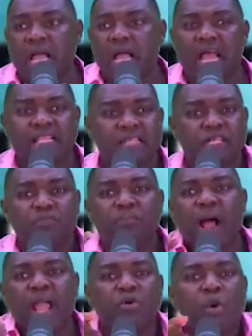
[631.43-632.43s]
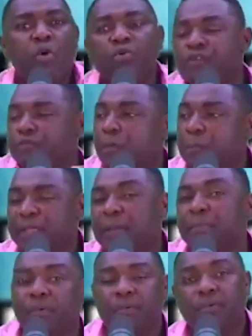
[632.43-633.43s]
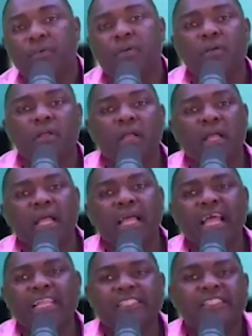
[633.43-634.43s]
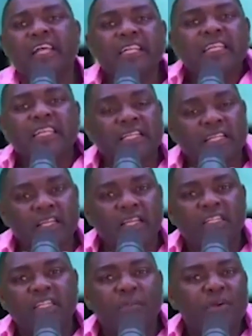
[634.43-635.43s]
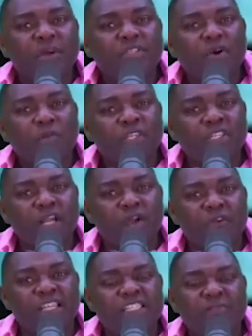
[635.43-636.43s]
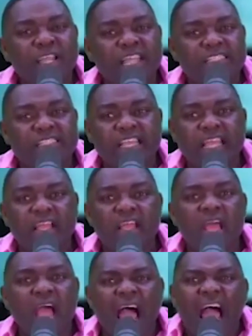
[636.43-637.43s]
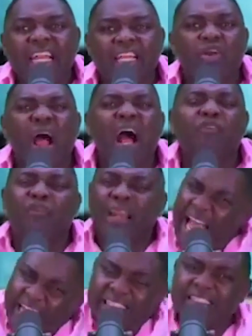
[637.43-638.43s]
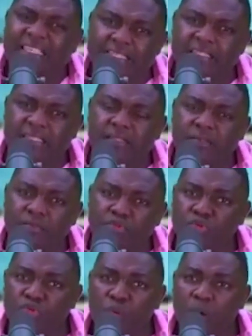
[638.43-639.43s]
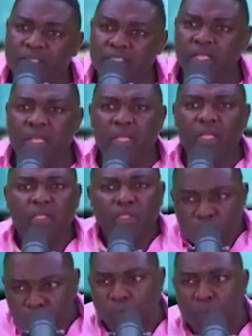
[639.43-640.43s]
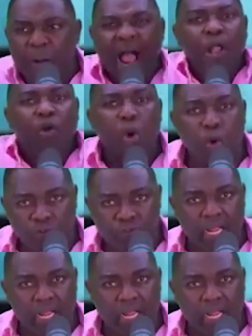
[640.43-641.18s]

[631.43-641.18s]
I start to buy gold from people, and suddenly the Minerals Commission arrests me and say I did not have license to do what? To buy gold.